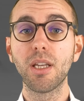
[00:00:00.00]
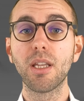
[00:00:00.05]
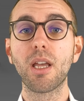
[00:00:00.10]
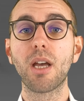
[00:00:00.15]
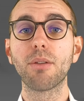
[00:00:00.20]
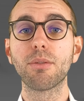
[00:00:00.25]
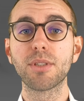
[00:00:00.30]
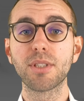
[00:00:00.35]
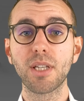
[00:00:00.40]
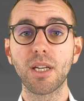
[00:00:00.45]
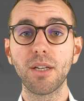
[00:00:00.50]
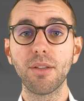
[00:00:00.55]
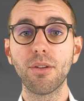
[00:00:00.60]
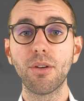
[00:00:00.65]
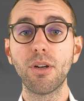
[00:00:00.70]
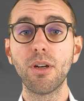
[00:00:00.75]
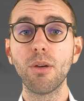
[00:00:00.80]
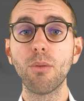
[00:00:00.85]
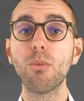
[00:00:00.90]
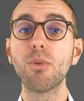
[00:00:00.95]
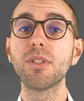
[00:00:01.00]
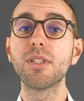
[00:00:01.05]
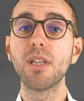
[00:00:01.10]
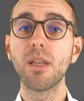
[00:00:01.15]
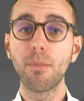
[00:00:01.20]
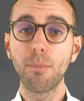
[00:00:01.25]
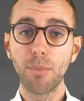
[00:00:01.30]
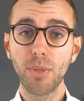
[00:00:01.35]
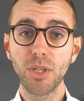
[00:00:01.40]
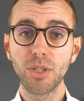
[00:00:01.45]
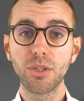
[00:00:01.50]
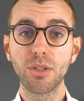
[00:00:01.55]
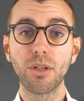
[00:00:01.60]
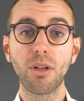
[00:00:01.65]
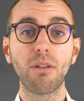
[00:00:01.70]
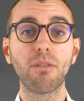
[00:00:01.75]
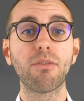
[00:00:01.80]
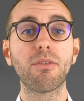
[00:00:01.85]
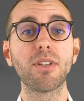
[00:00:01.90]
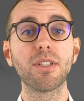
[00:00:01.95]
AI Outsider with the ambition
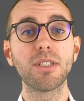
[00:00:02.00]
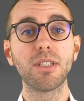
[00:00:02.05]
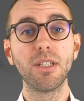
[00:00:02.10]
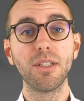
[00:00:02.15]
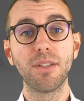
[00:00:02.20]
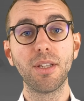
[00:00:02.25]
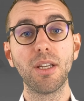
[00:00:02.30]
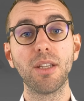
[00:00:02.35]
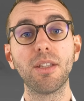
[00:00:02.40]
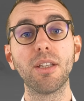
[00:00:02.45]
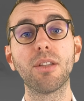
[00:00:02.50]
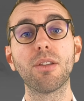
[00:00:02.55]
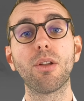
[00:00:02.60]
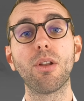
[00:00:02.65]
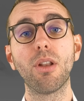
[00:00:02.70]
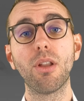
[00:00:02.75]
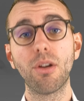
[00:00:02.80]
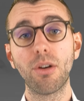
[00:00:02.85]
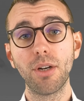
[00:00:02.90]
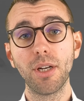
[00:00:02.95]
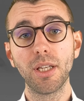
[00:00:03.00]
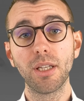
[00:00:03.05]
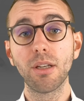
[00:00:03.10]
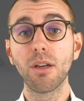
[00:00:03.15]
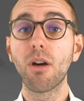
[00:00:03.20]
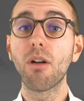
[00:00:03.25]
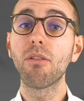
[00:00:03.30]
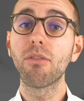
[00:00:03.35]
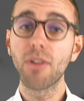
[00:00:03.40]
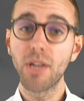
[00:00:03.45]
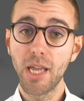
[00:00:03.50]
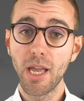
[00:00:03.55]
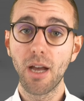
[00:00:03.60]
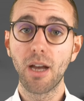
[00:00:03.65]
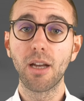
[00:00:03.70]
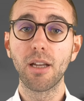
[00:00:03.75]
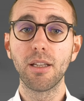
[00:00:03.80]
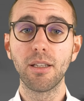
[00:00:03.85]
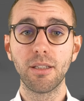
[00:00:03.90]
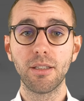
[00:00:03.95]
of facilitating the learning of
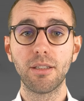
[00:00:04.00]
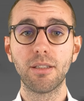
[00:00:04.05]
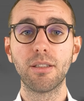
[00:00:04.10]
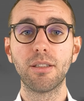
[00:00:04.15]
AI.